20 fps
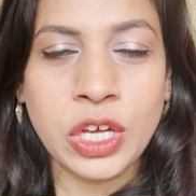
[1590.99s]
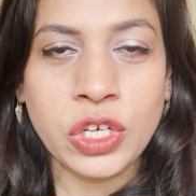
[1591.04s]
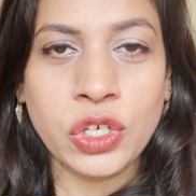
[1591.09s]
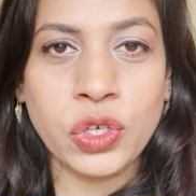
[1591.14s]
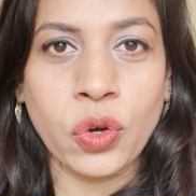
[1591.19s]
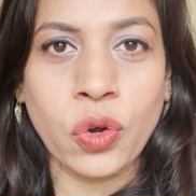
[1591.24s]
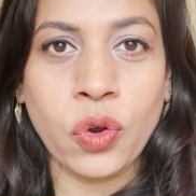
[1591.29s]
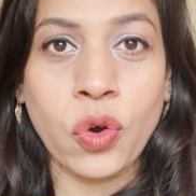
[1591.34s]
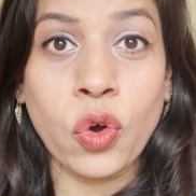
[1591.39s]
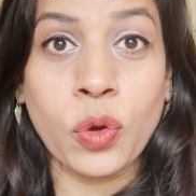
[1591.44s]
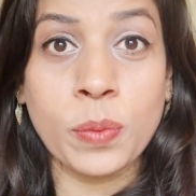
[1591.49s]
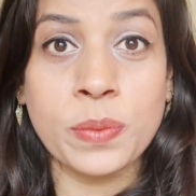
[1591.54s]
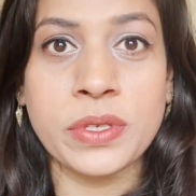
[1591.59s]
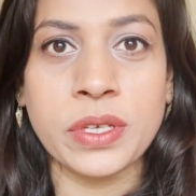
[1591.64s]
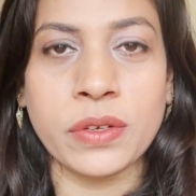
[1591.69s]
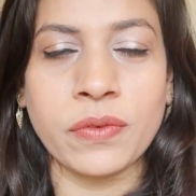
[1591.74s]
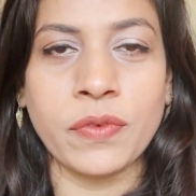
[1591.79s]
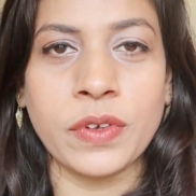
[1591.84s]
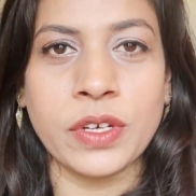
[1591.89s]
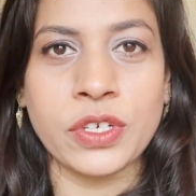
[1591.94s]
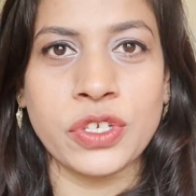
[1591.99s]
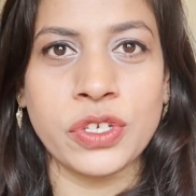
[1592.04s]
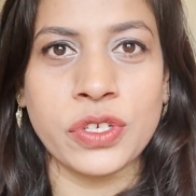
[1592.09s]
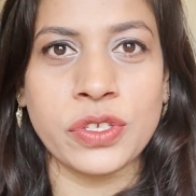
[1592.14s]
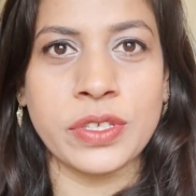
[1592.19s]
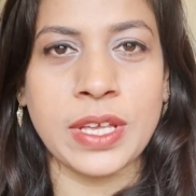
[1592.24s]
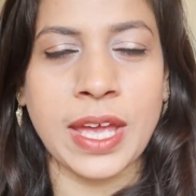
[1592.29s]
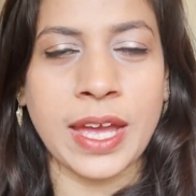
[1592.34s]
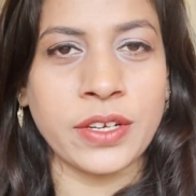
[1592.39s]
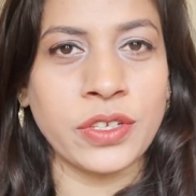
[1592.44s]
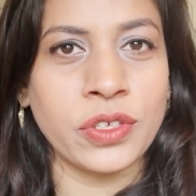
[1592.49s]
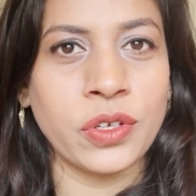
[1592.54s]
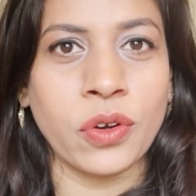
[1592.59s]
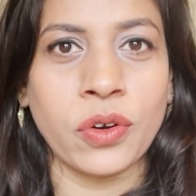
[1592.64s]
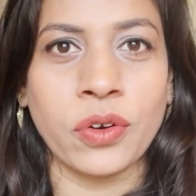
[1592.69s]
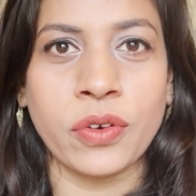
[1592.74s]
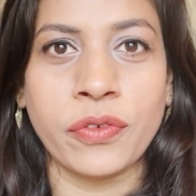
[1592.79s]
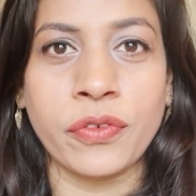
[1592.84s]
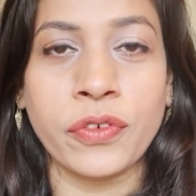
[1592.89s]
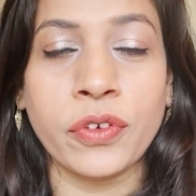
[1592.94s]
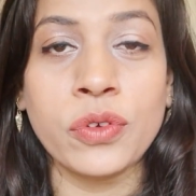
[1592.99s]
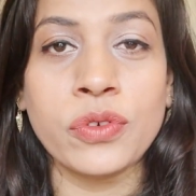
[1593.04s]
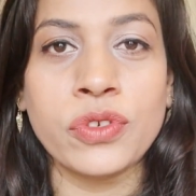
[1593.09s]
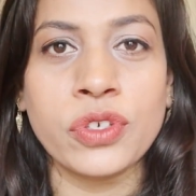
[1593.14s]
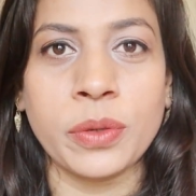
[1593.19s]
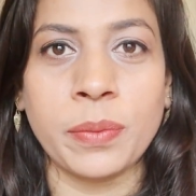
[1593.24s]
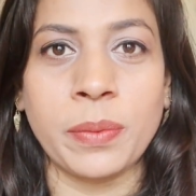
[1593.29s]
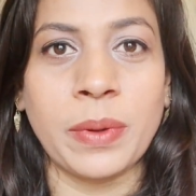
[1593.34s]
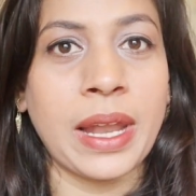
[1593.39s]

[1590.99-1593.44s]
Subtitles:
your hopes and wishes and your future